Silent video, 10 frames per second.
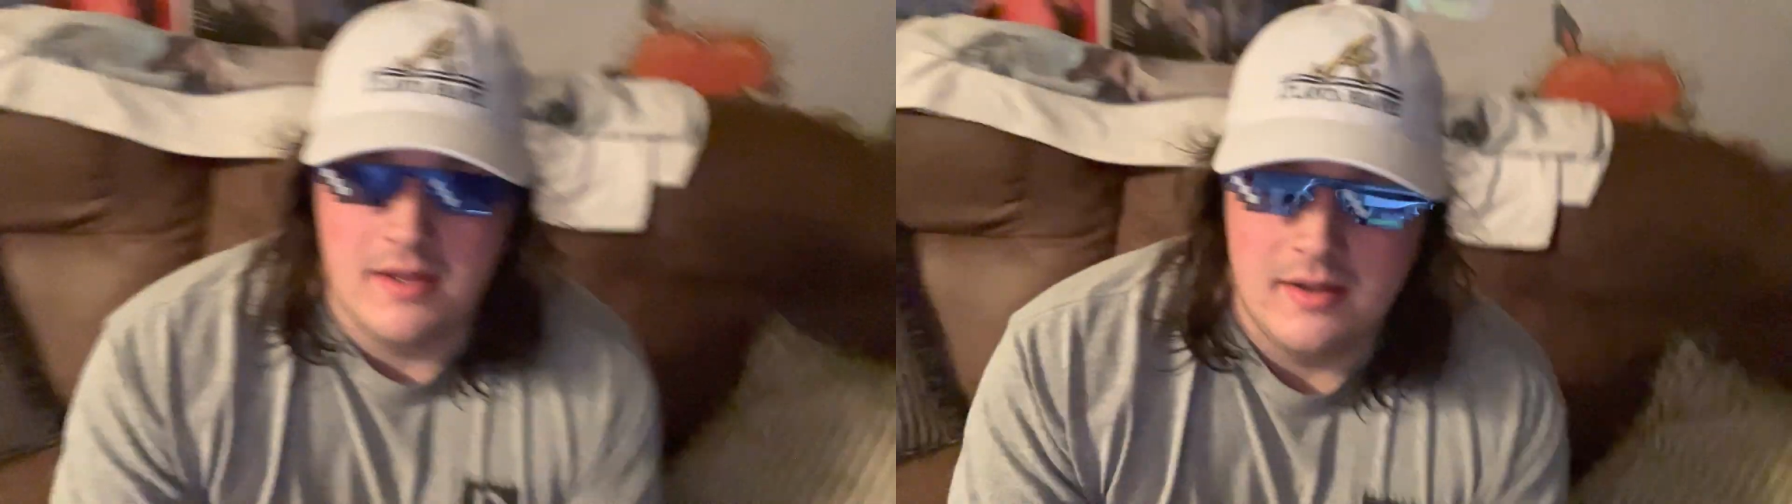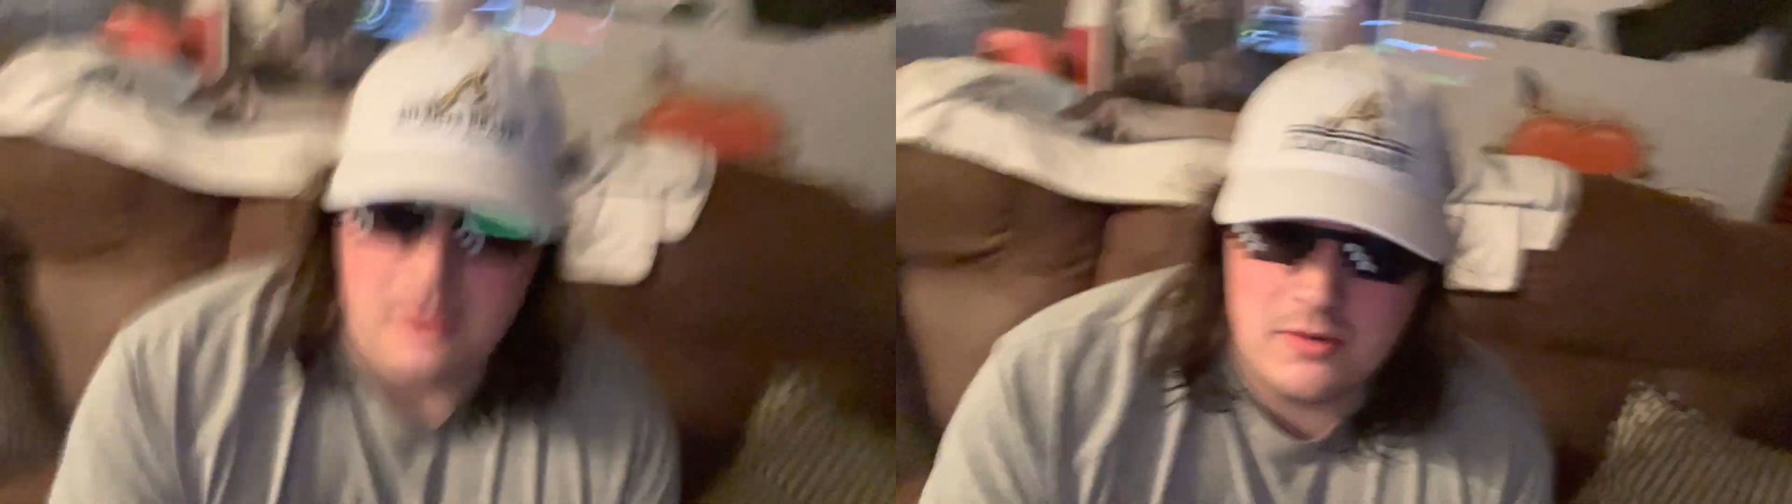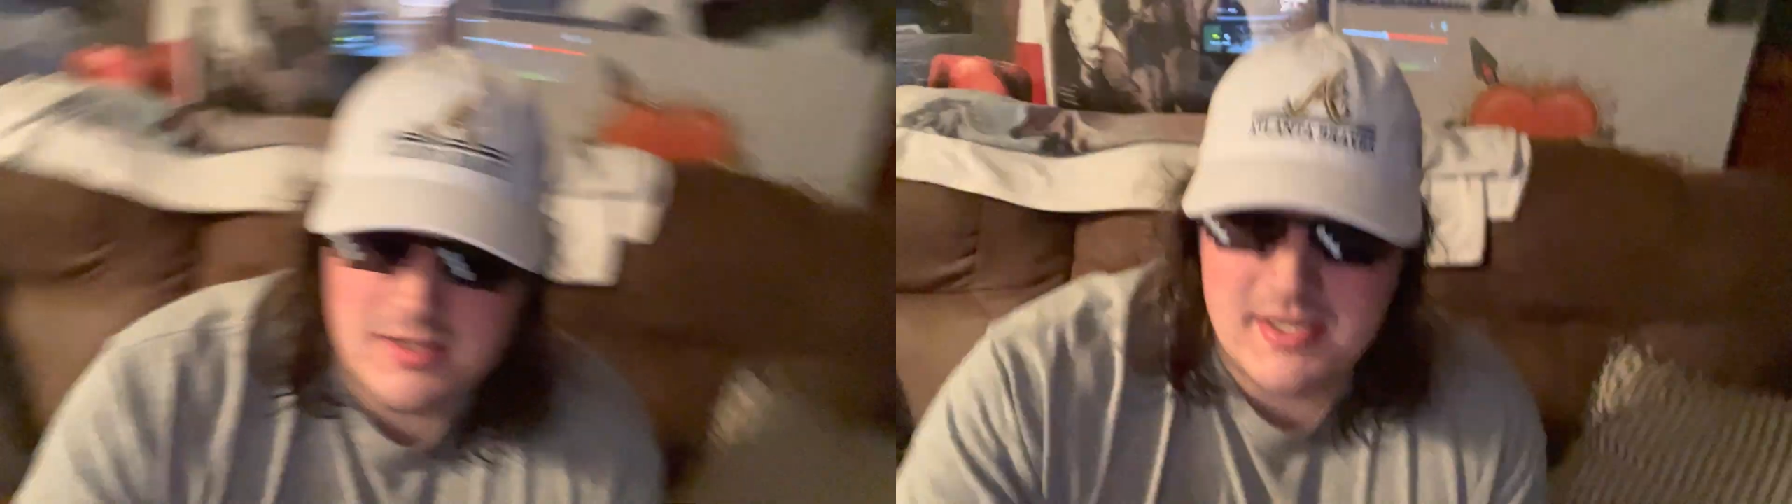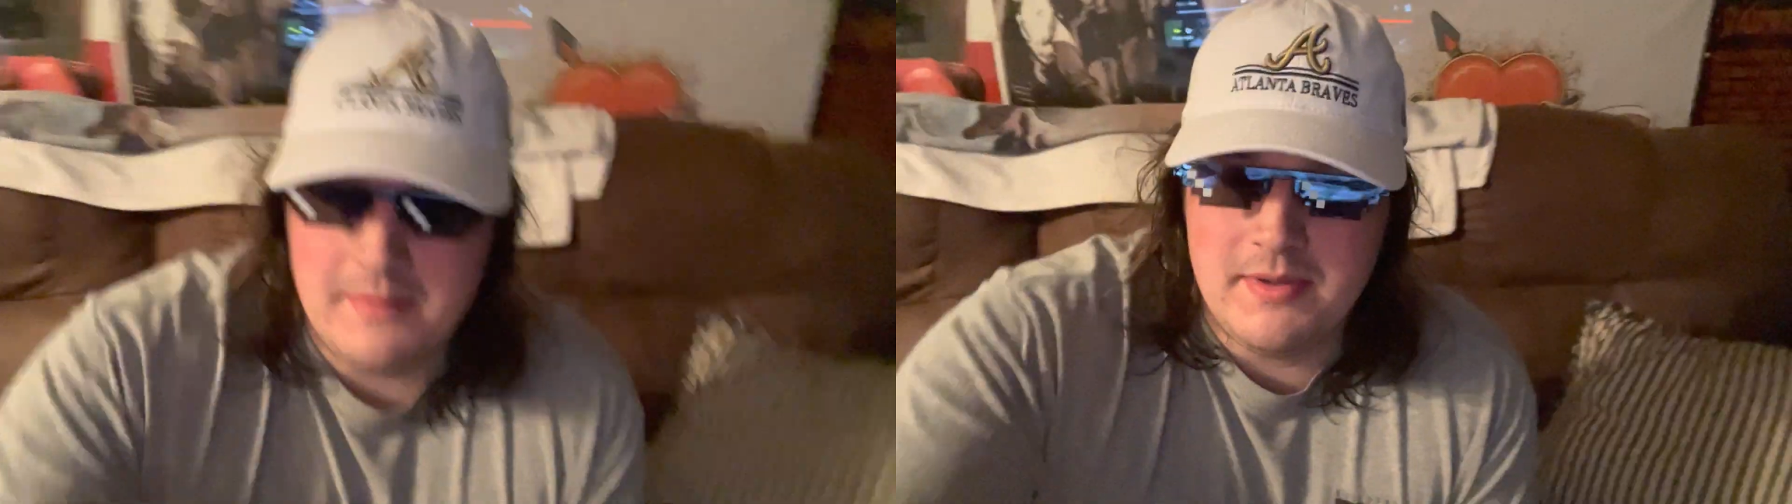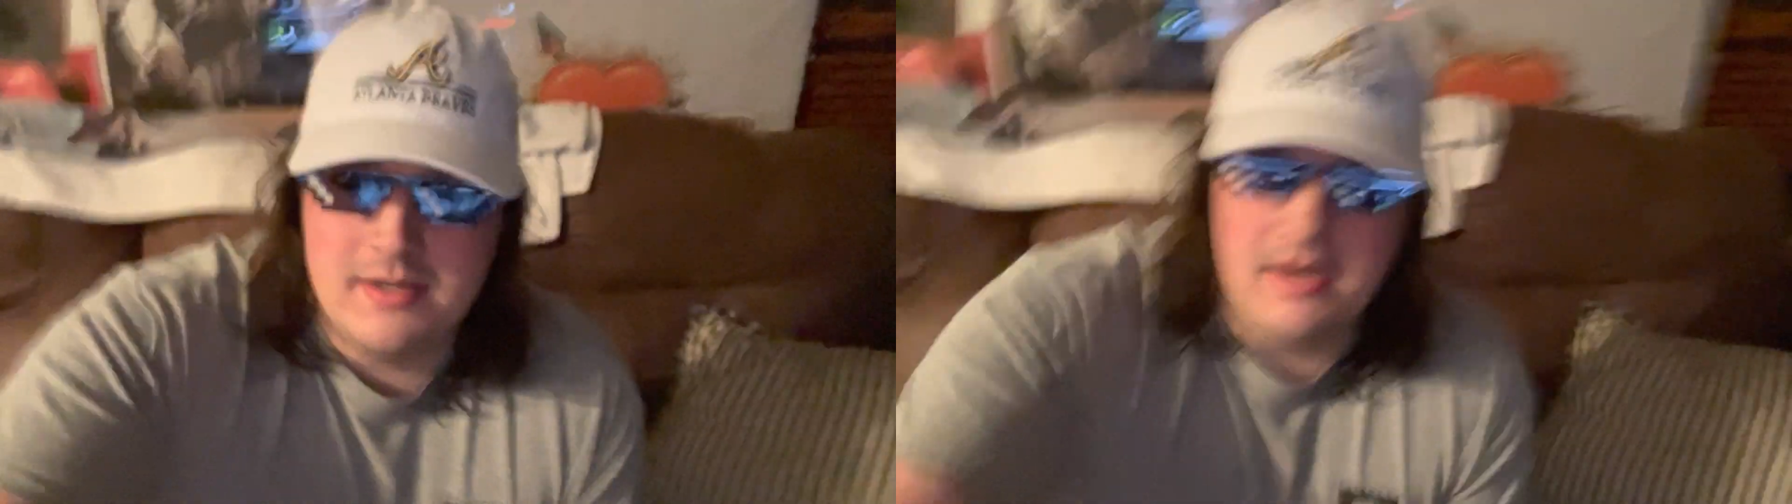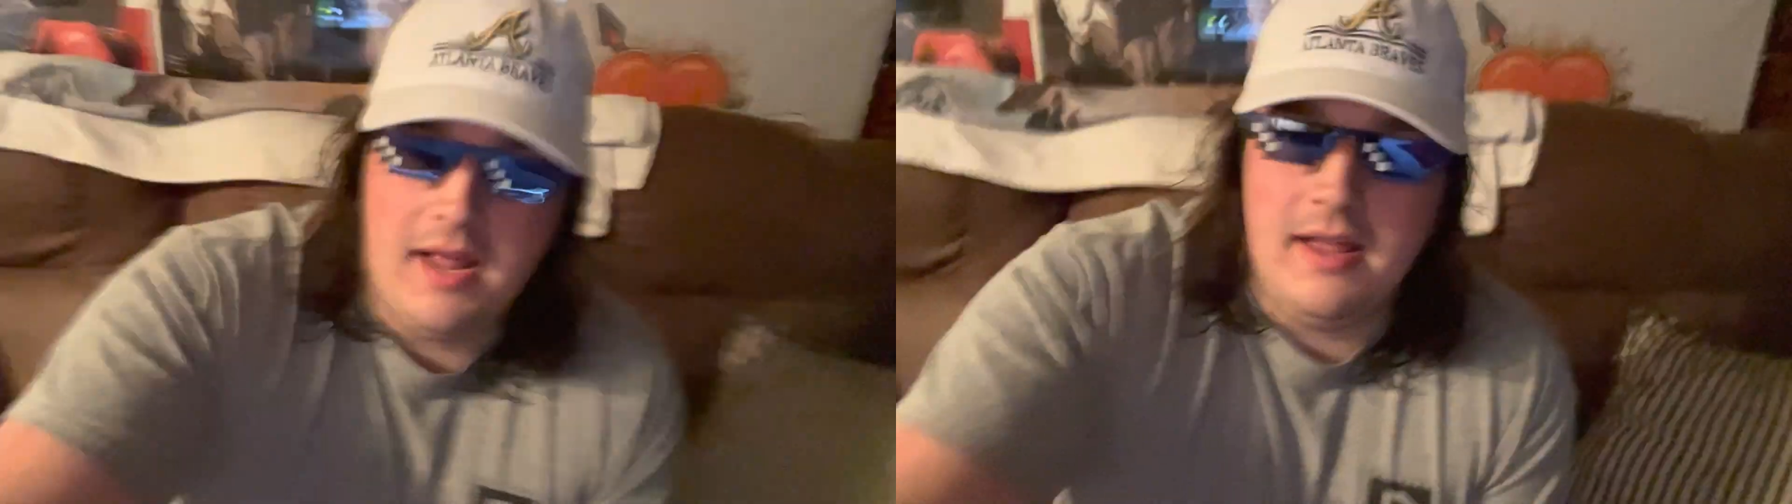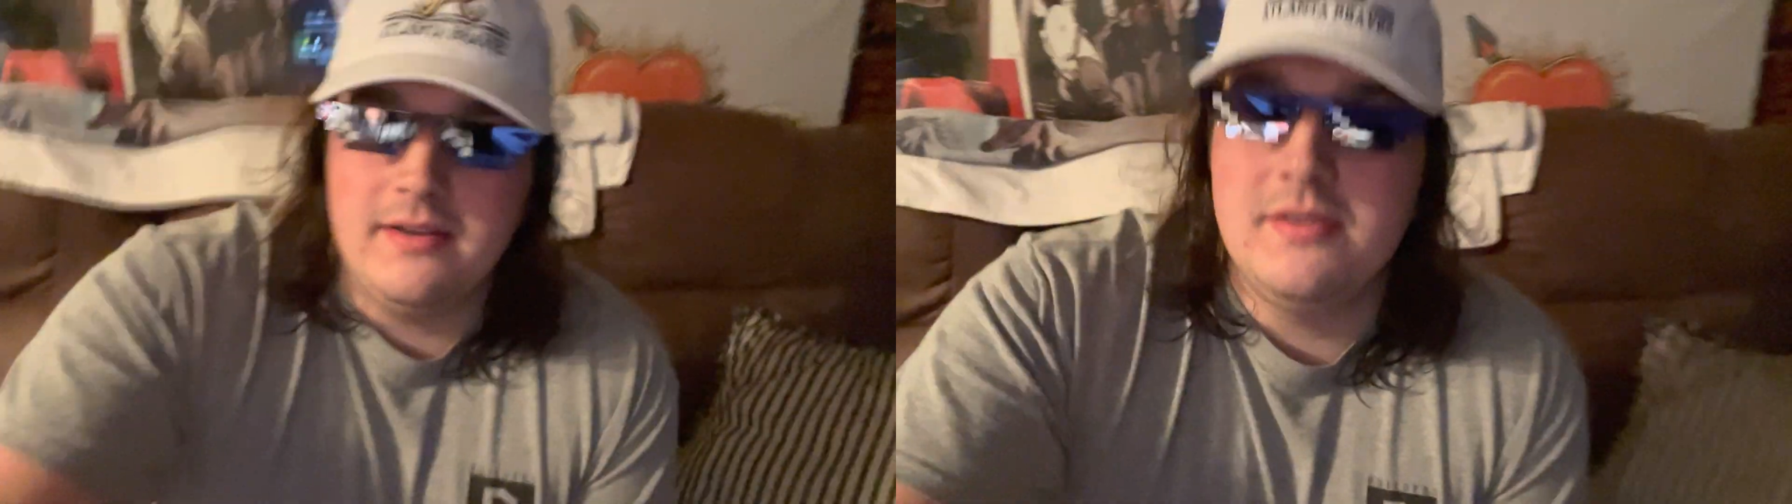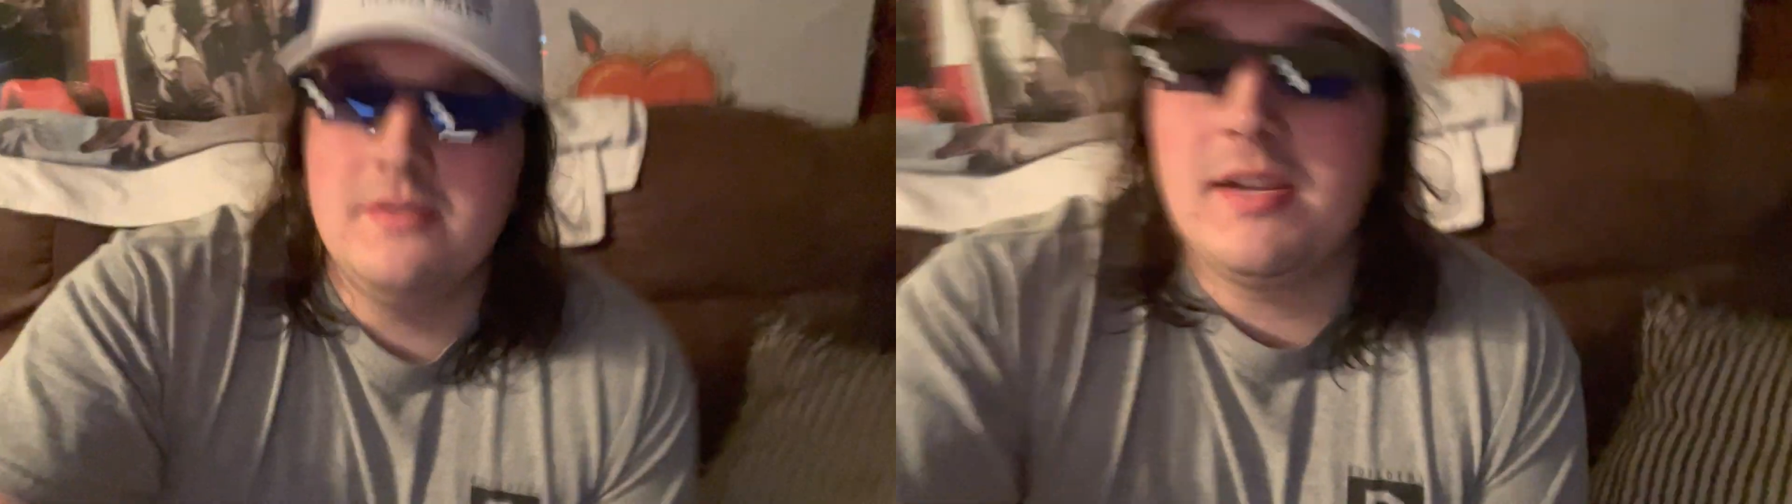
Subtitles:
Of course, I've been too